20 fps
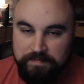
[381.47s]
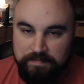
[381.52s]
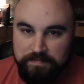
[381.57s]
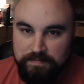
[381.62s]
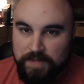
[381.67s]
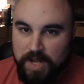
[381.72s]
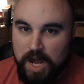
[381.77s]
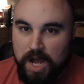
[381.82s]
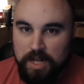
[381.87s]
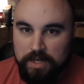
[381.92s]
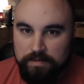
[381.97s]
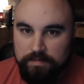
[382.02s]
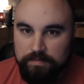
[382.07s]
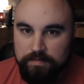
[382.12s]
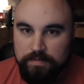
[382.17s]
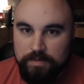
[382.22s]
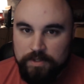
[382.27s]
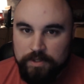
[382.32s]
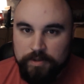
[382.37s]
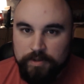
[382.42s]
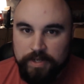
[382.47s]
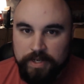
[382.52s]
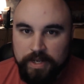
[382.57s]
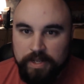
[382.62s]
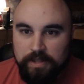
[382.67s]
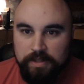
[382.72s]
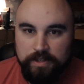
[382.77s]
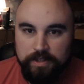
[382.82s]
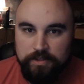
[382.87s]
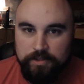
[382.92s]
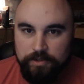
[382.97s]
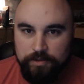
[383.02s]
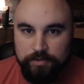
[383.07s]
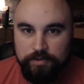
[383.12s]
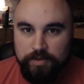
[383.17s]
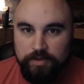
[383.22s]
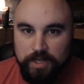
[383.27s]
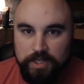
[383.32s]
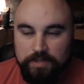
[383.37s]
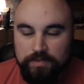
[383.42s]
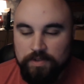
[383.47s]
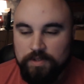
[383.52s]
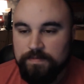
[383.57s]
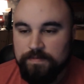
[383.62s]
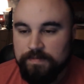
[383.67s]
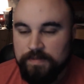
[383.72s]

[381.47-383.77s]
not doing anything too stressful.